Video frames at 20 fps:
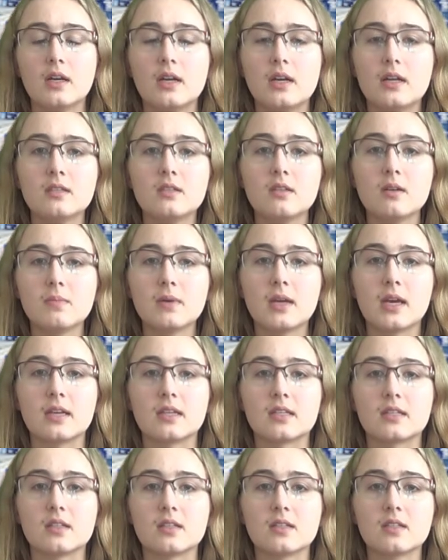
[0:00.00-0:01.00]
In some
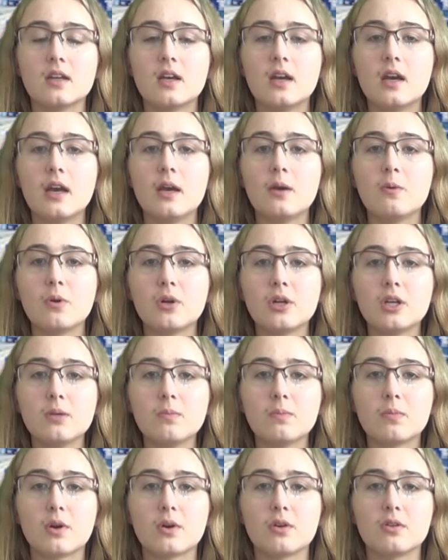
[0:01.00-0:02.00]
cases, a
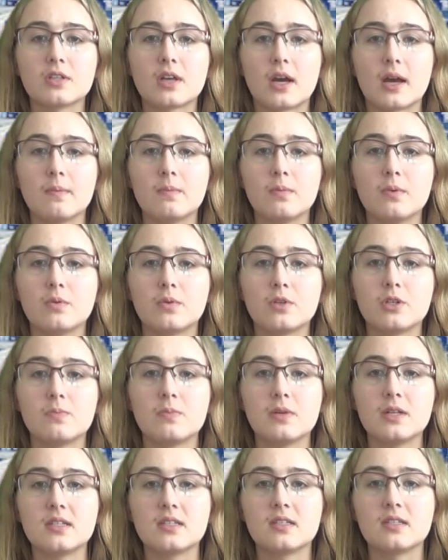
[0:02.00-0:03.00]
working prototype which
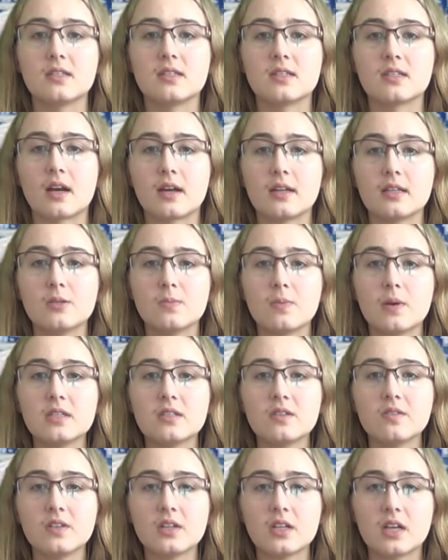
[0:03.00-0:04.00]
meets design
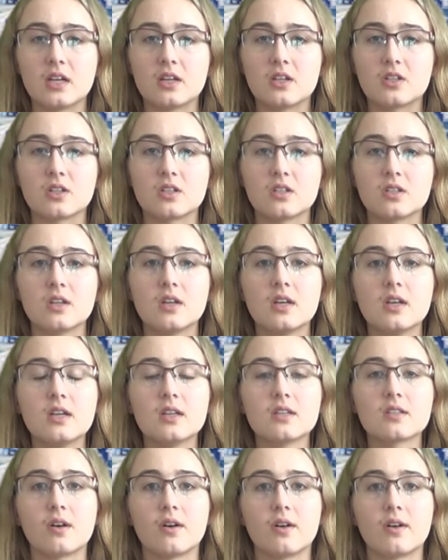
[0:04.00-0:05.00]
specifications
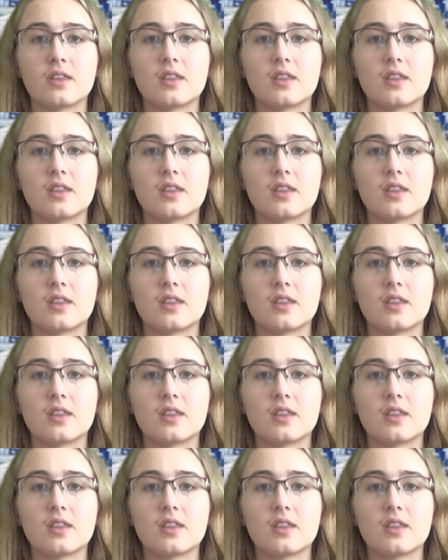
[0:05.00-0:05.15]
is all